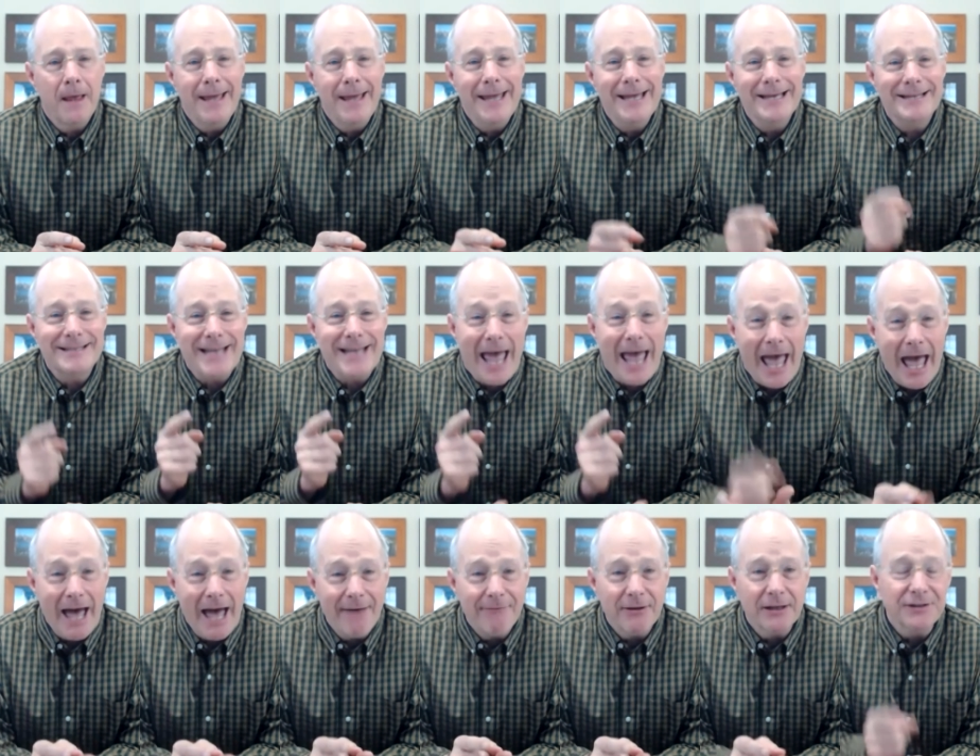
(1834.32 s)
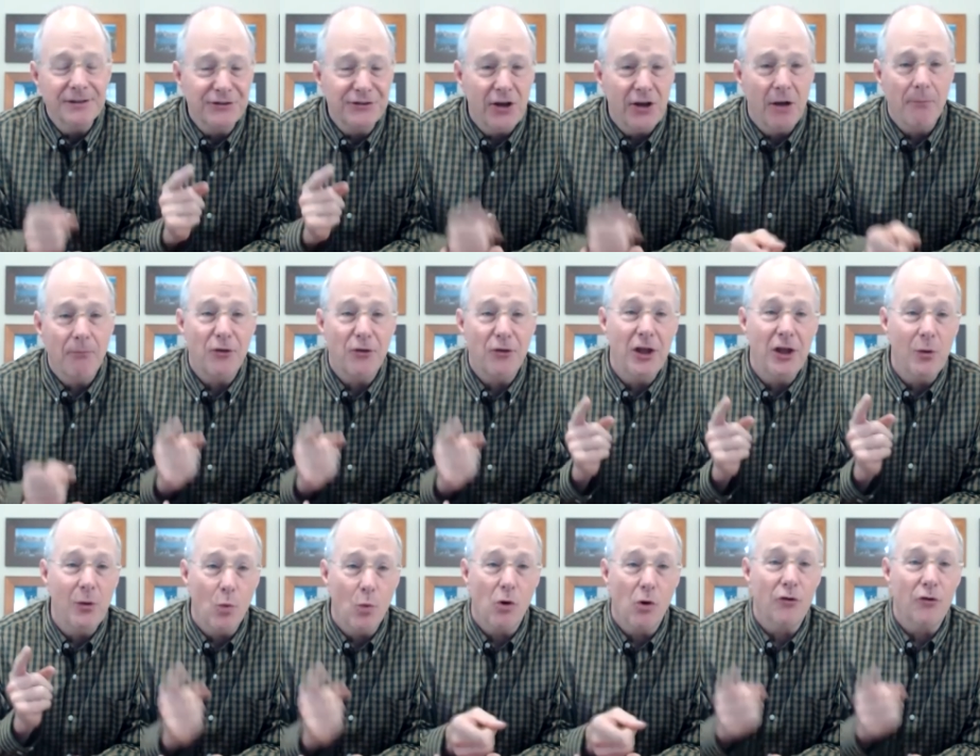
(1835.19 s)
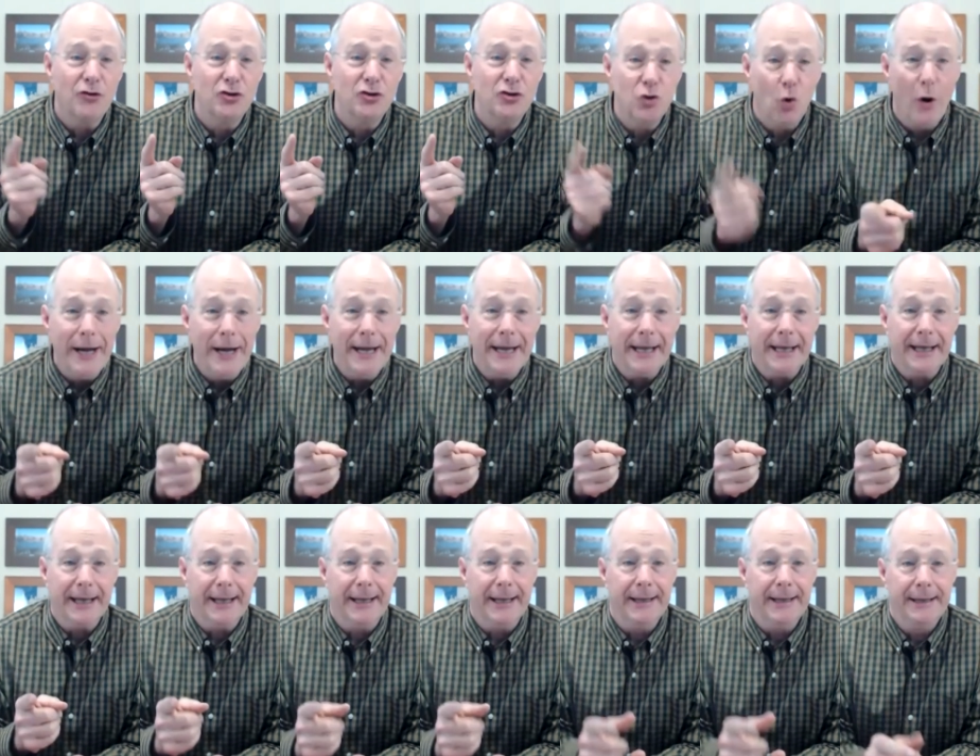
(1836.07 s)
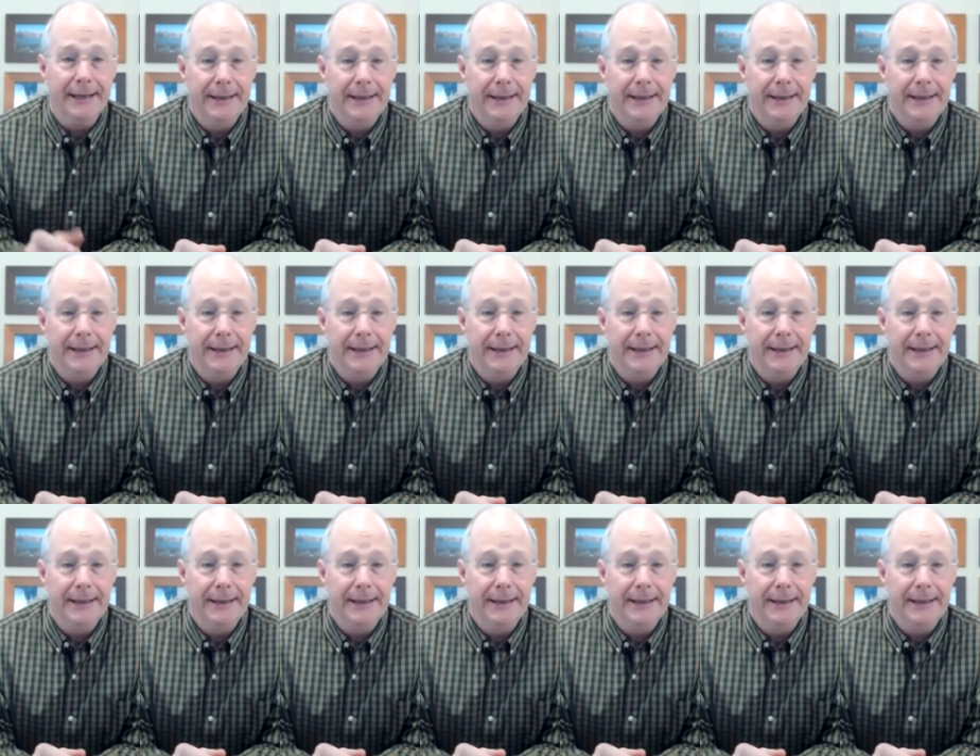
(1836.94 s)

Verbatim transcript: is having something worth joining